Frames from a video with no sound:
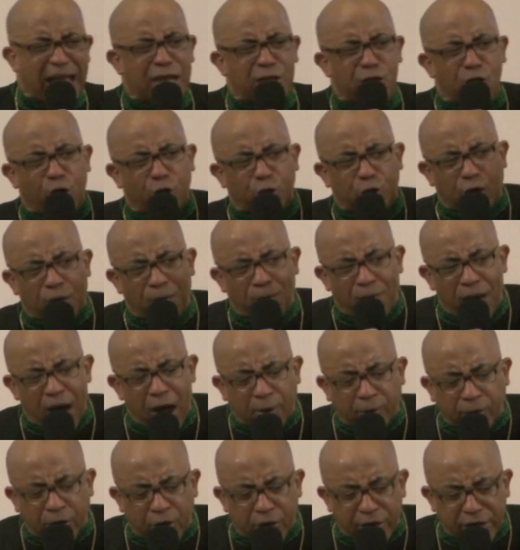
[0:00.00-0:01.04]
and your
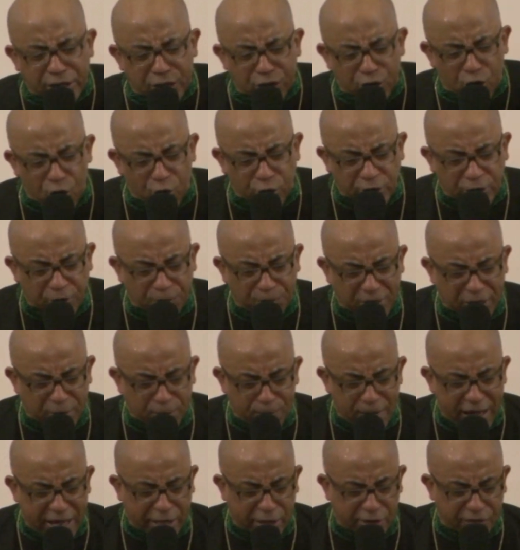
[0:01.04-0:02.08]
tomorrow is going to be
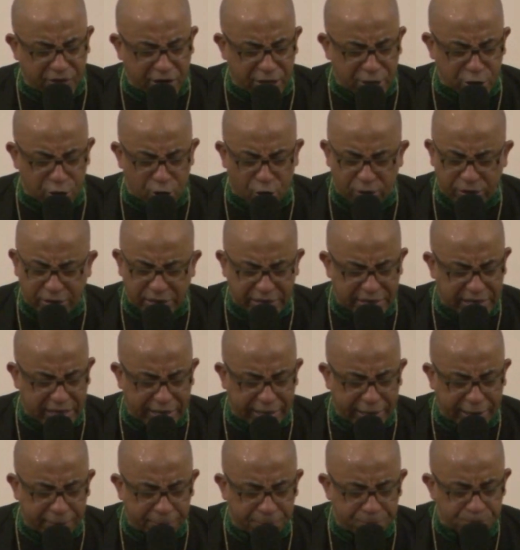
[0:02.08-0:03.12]
better than your
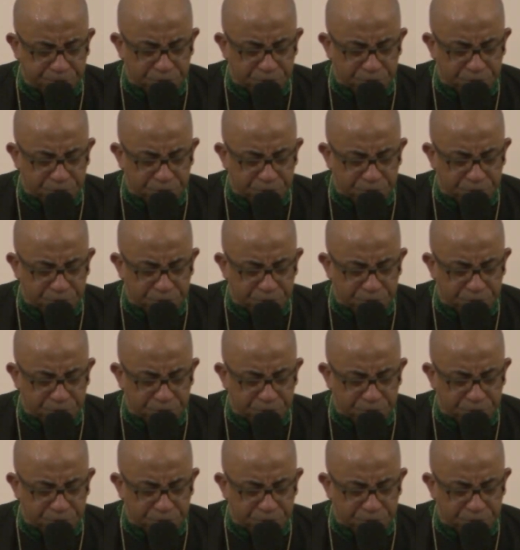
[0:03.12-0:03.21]
today?